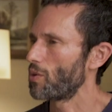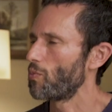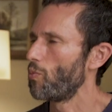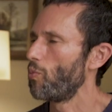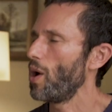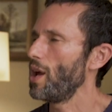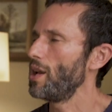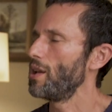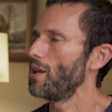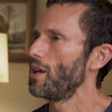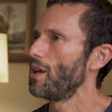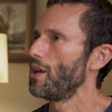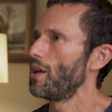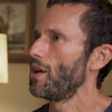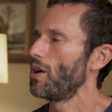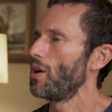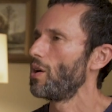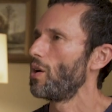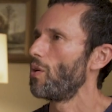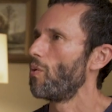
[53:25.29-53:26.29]
like what,
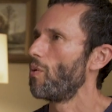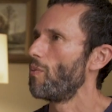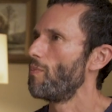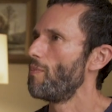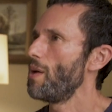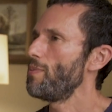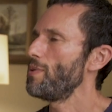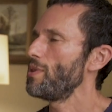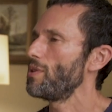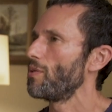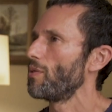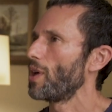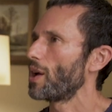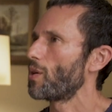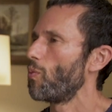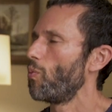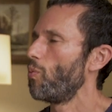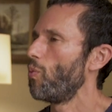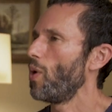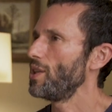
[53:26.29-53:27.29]
maybe
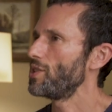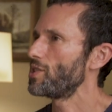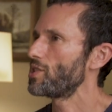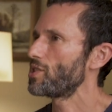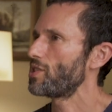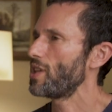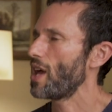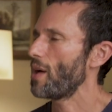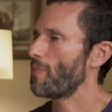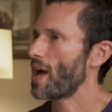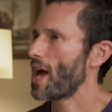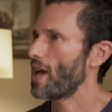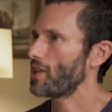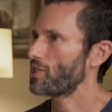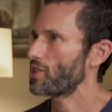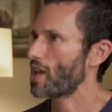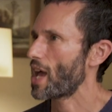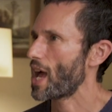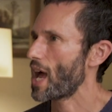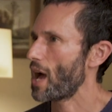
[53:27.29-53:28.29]
like what step
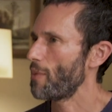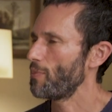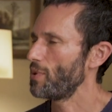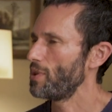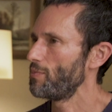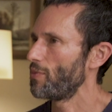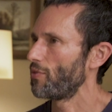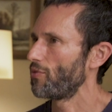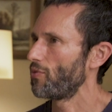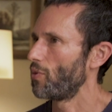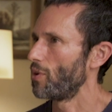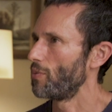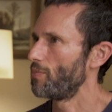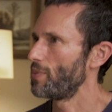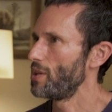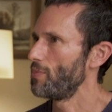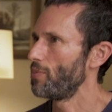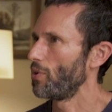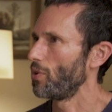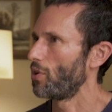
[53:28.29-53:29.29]
has to happen before
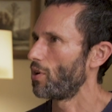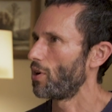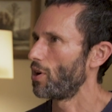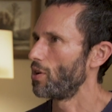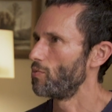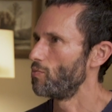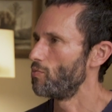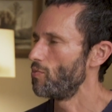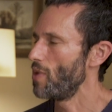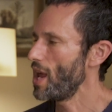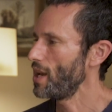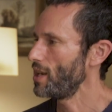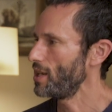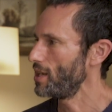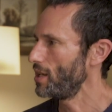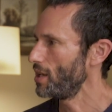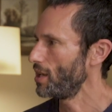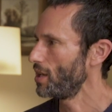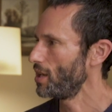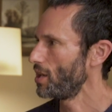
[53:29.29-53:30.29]
people are
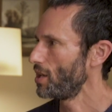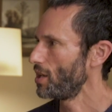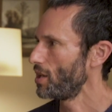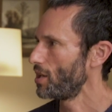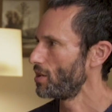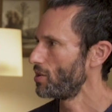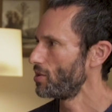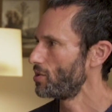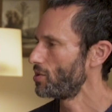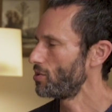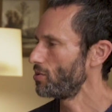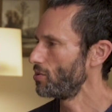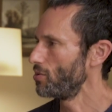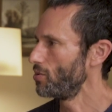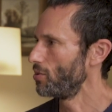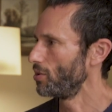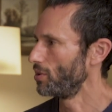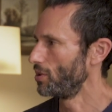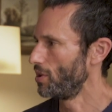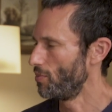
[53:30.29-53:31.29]
ready
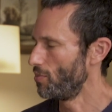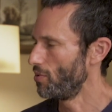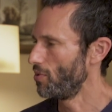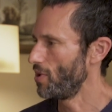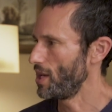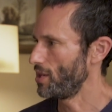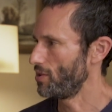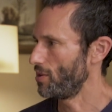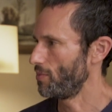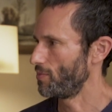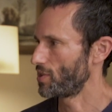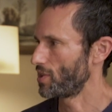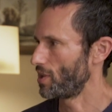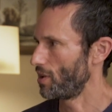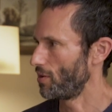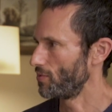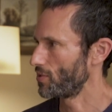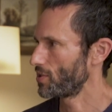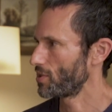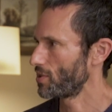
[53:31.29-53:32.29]
to liberate
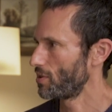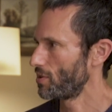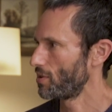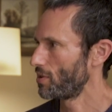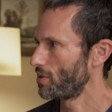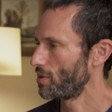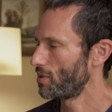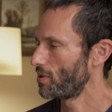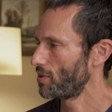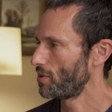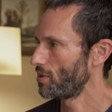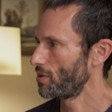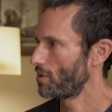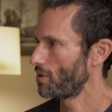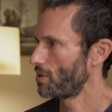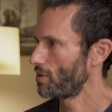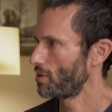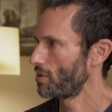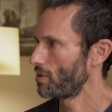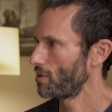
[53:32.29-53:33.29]
themselves?
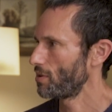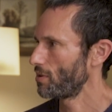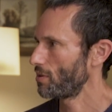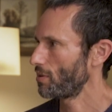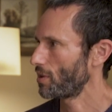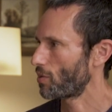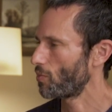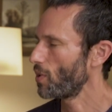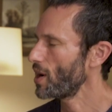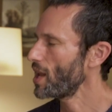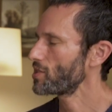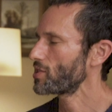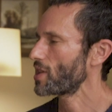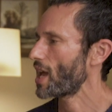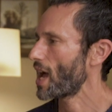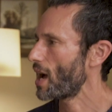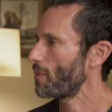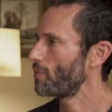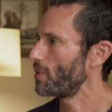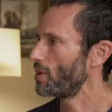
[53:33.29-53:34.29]
Like what has to
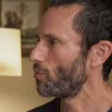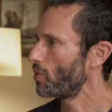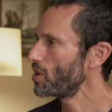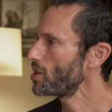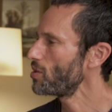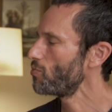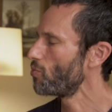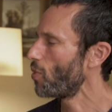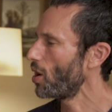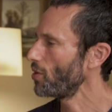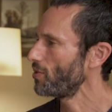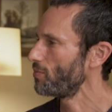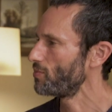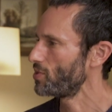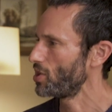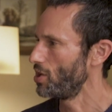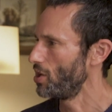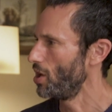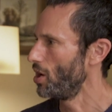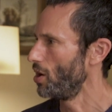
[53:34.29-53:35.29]
happen? What do you want them
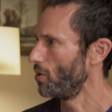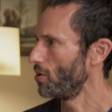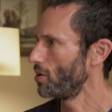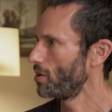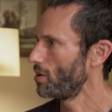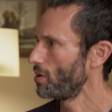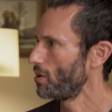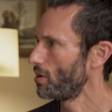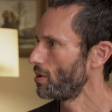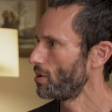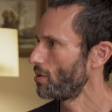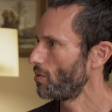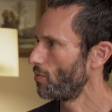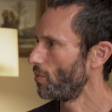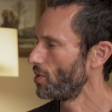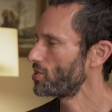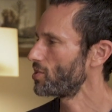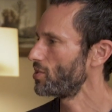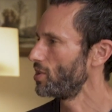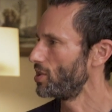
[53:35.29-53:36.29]
to know?
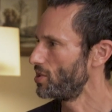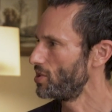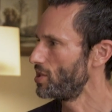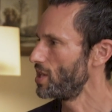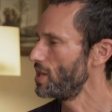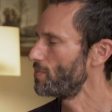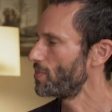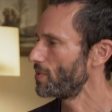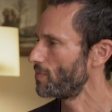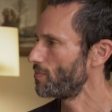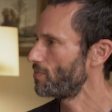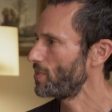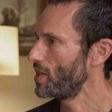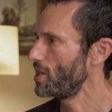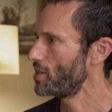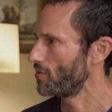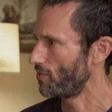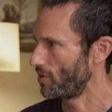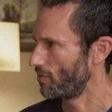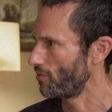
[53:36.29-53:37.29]
What's the deep
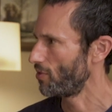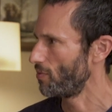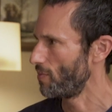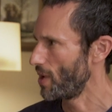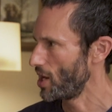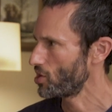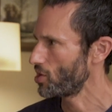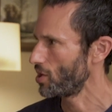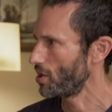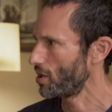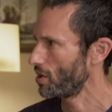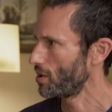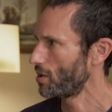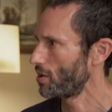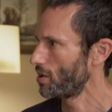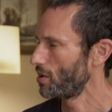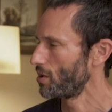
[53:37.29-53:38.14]
piece of information?